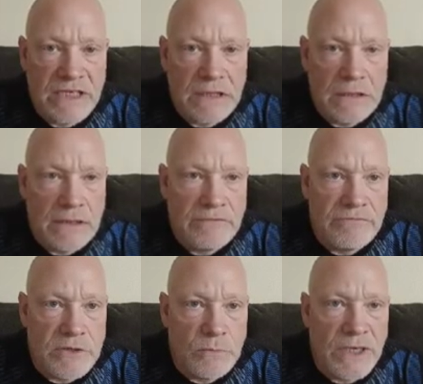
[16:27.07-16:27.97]
If we
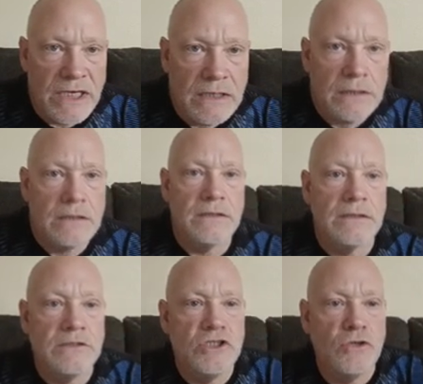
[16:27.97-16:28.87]
win
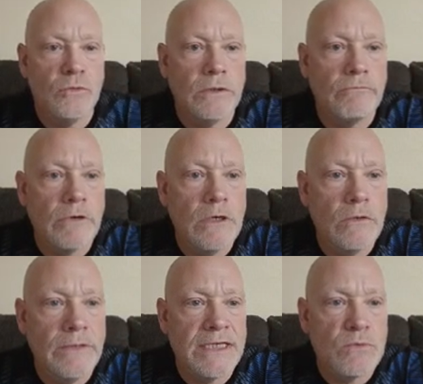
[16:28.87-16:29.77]
2 in a row,
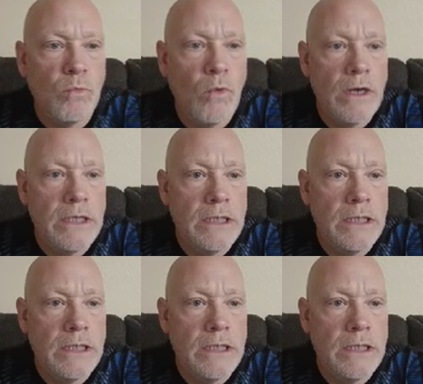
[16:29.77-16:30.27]
that's 1.